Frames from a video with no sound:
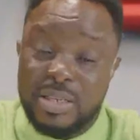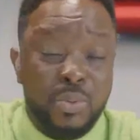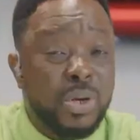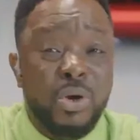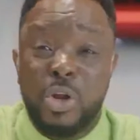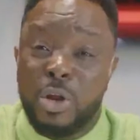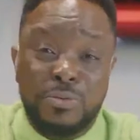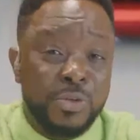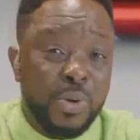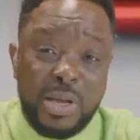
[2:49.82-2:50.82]
The way God
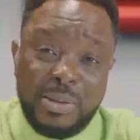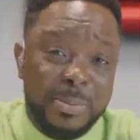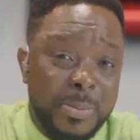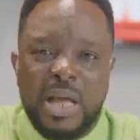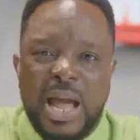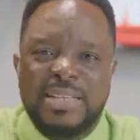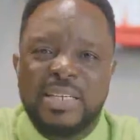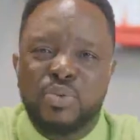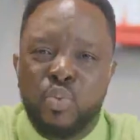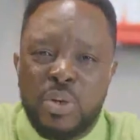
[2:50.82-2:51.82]
loves you, I
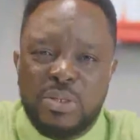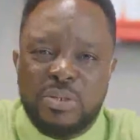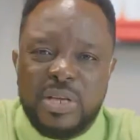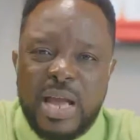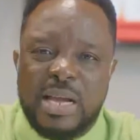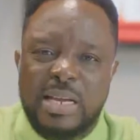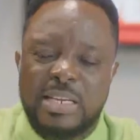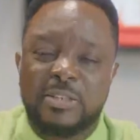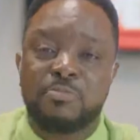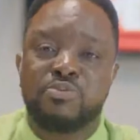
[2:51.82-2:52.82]
just wish I can
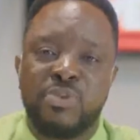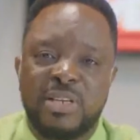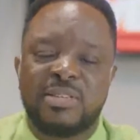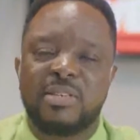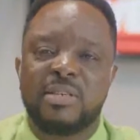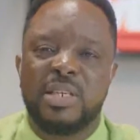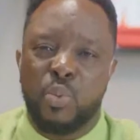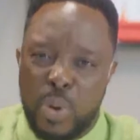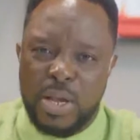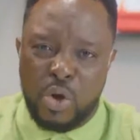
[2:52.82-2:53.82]
express the
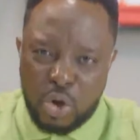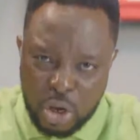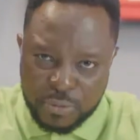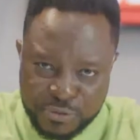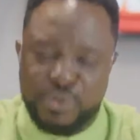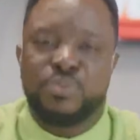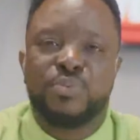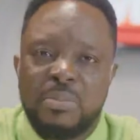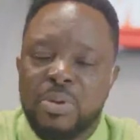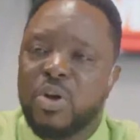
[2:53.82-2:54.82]
way God loves you.
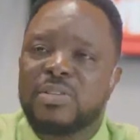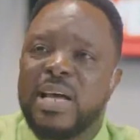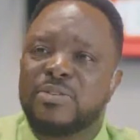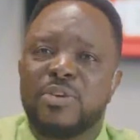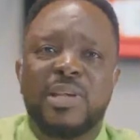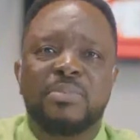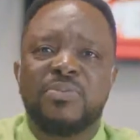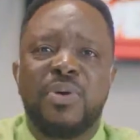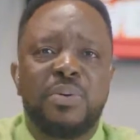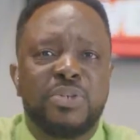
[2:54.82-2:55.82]
Because I saw
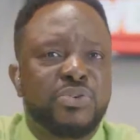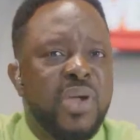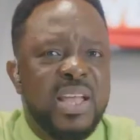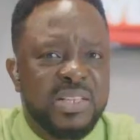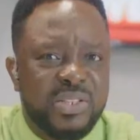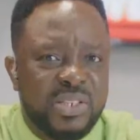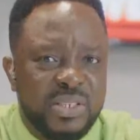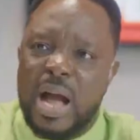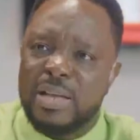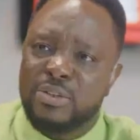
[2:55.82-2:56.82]
something very
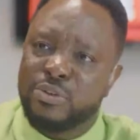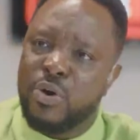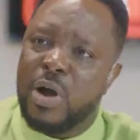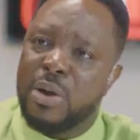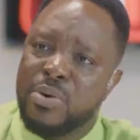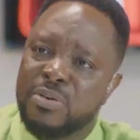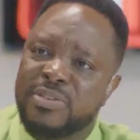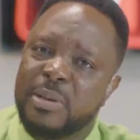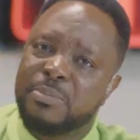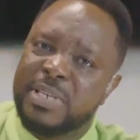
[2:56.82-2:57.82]
strange. I saw around
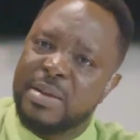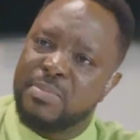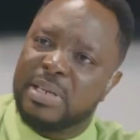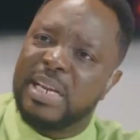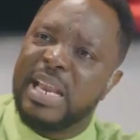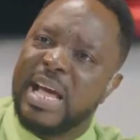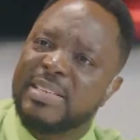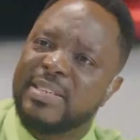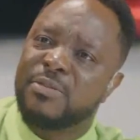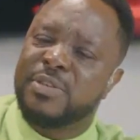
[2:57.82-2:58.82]
September, the
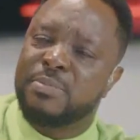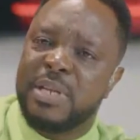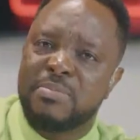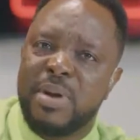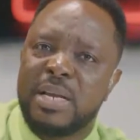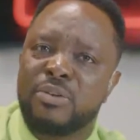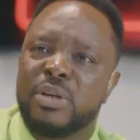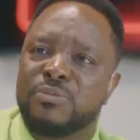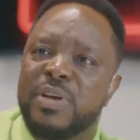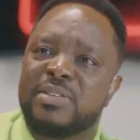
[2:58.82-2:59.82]
last day of September
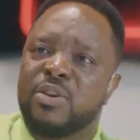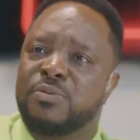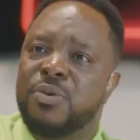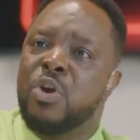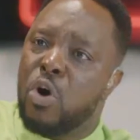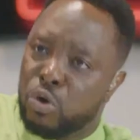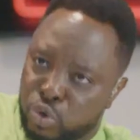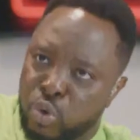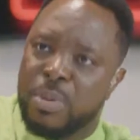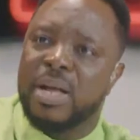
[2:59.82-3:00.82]
into the first day of
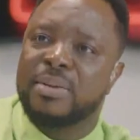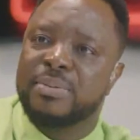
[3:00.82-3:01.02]
October,